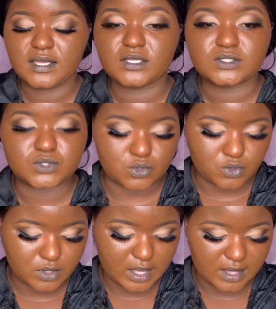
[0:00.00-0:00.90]
So
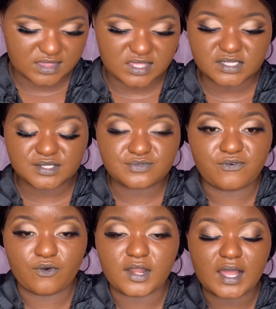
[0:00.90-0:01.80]
this
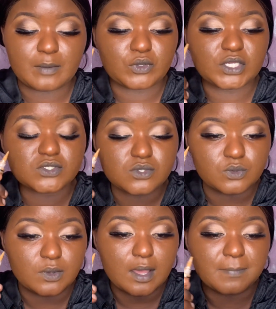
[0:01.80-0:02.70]
Fawn, I'm going to
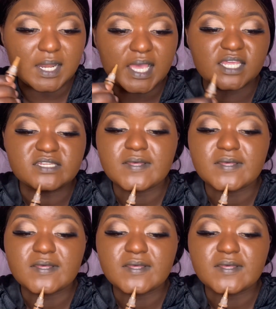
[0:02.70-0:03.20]
apply it